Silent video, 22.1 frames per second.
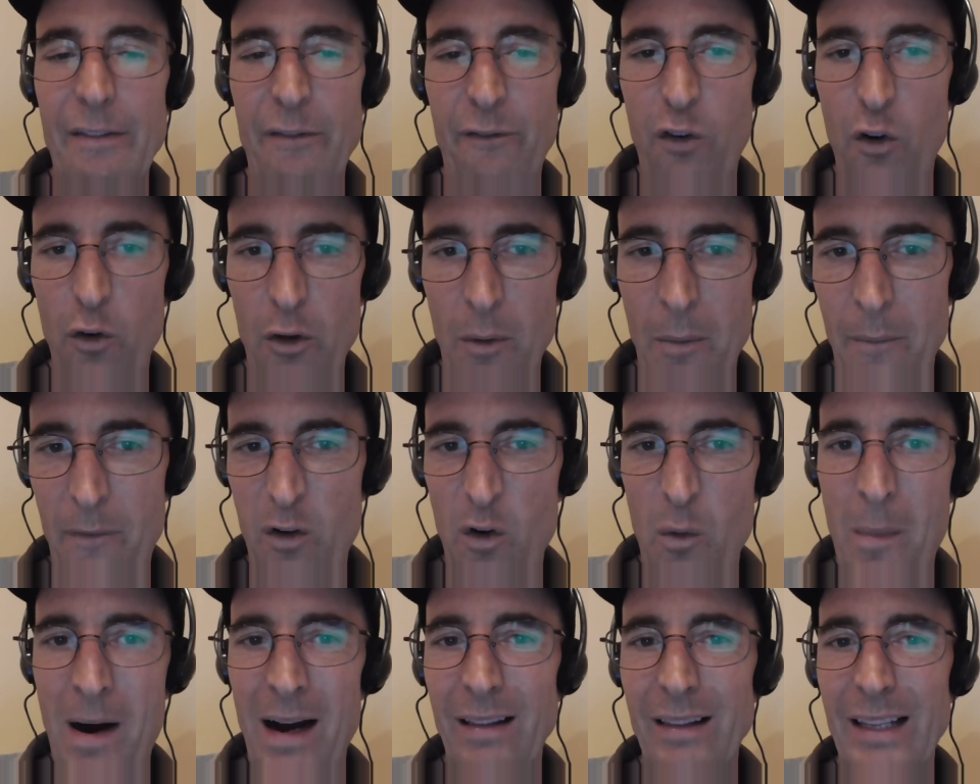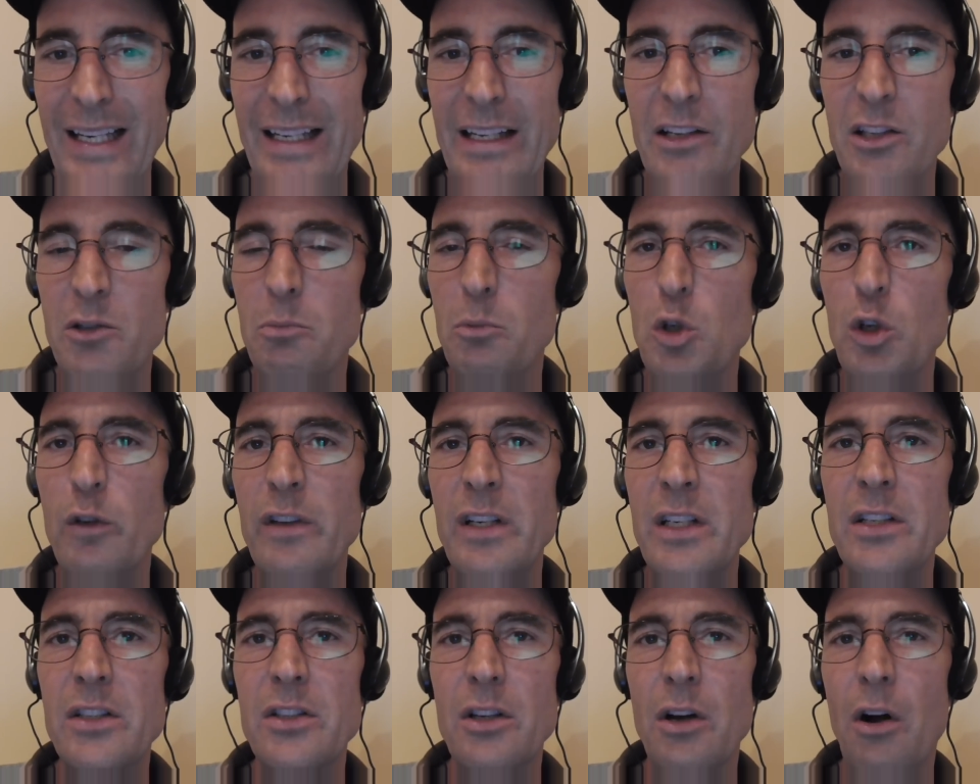for my latest
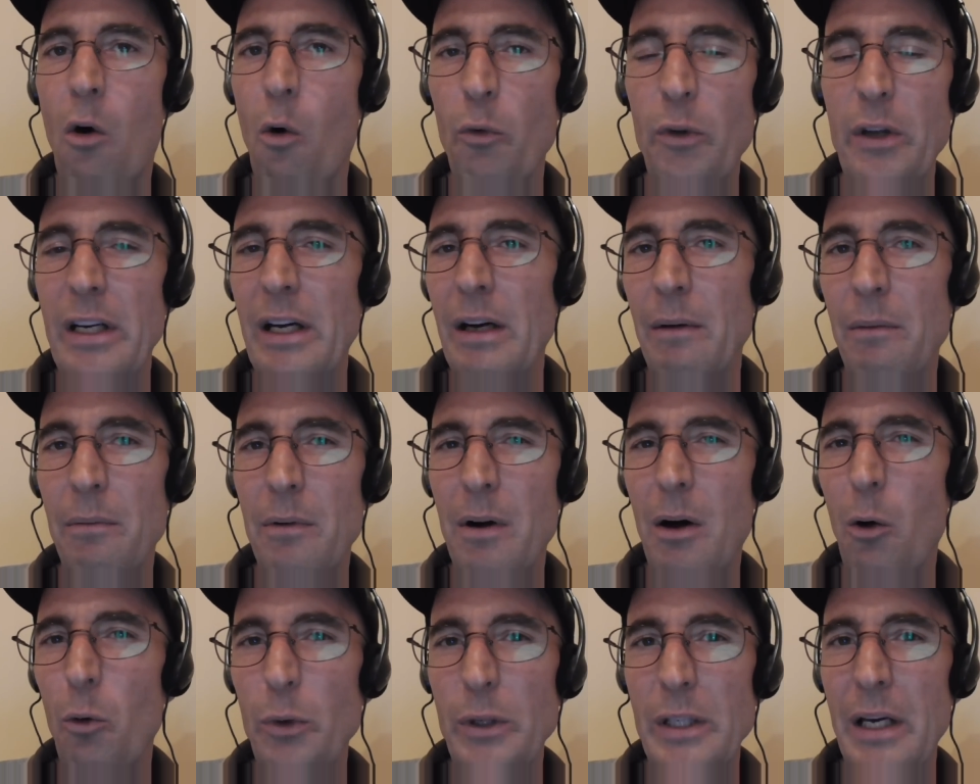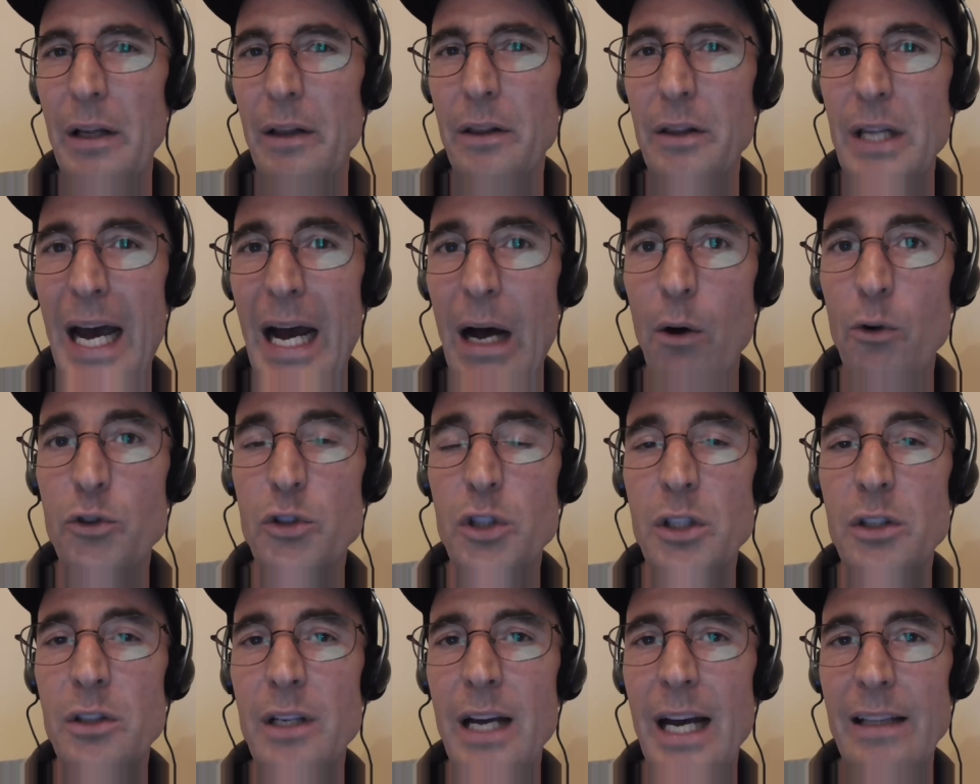movies, only
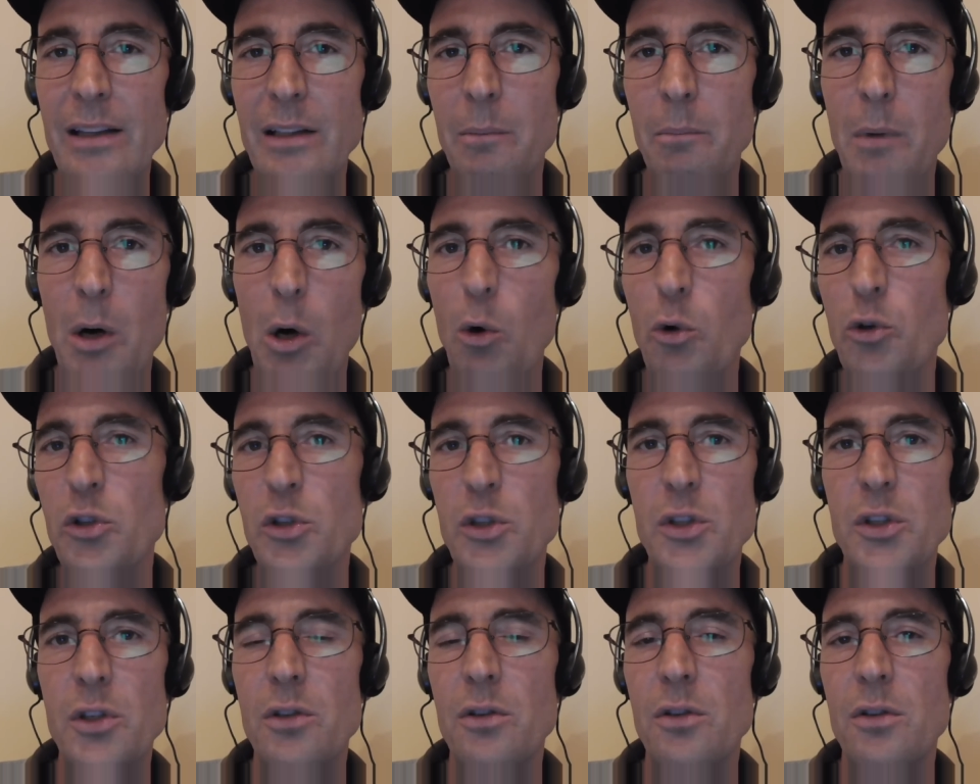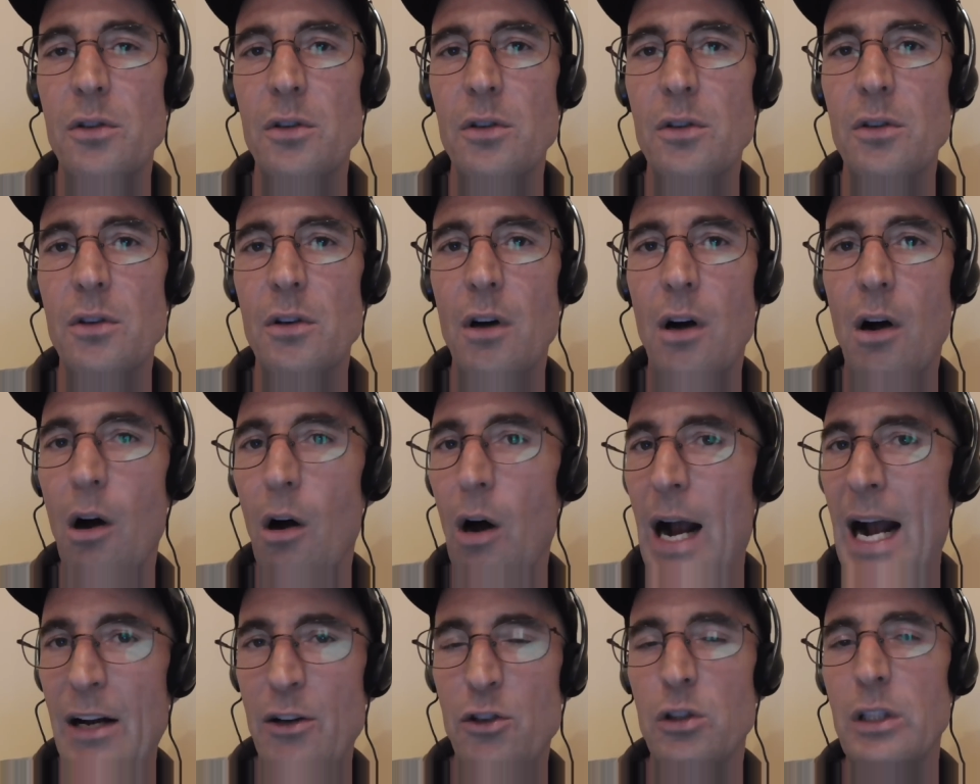1,000 at the most
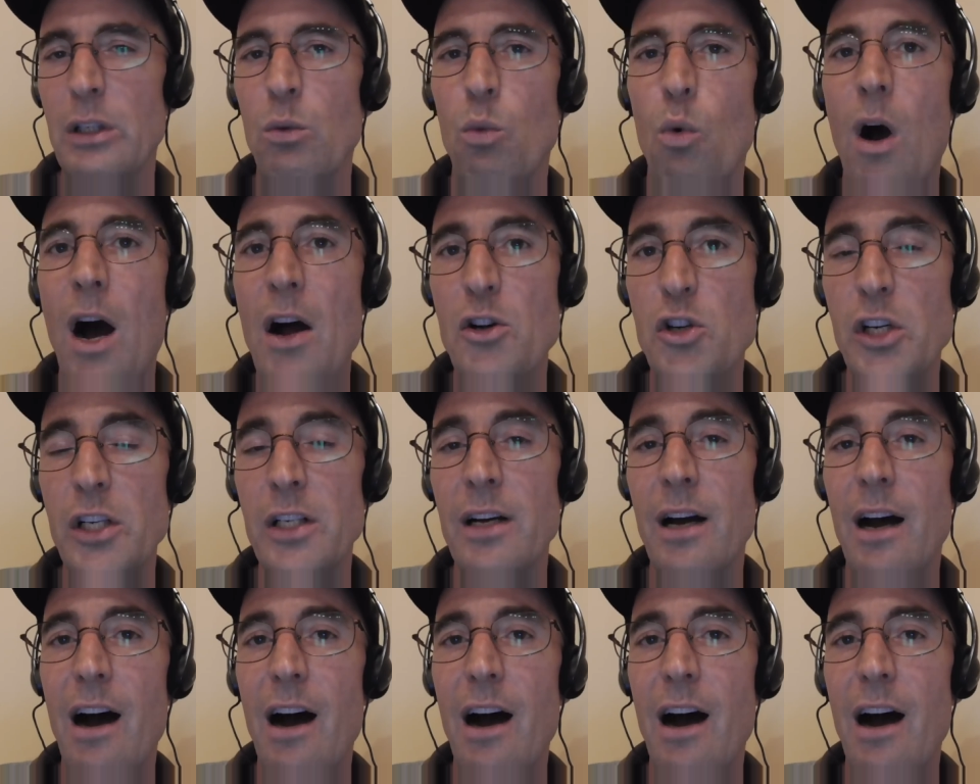are actually watching?